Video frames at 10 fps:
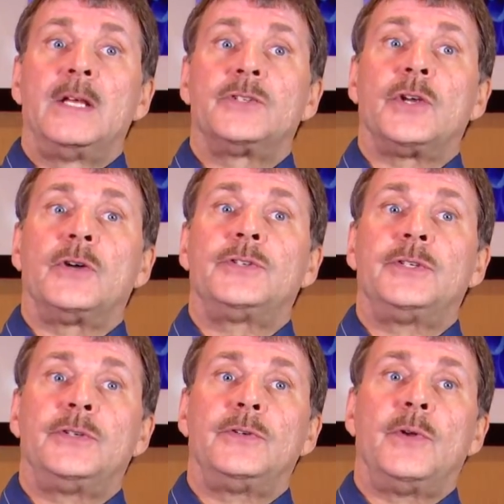So
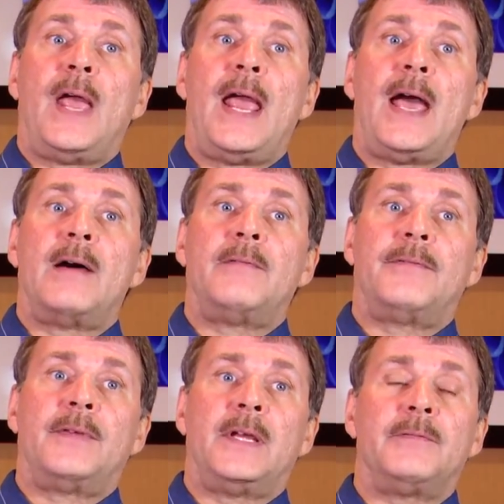to
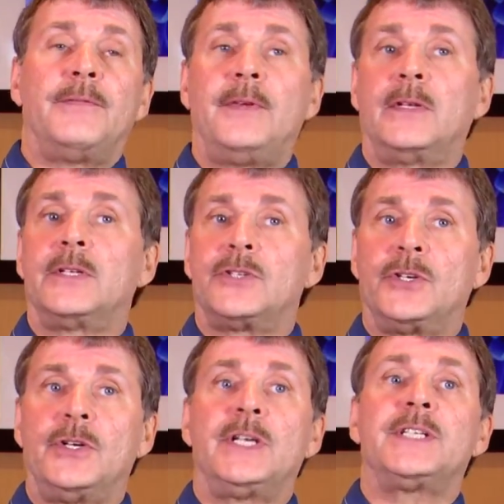have and feel as
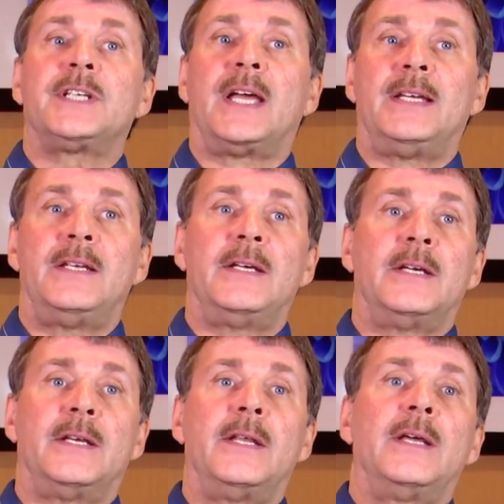good as I
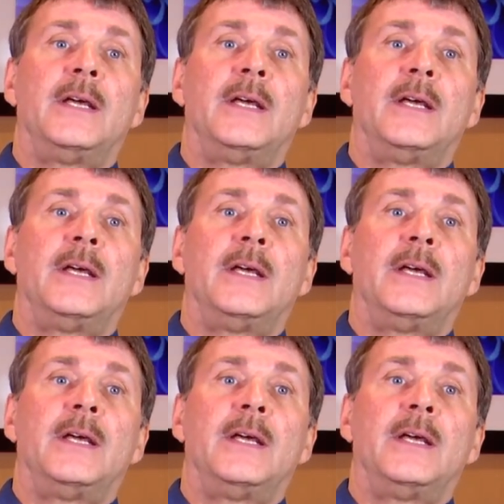did,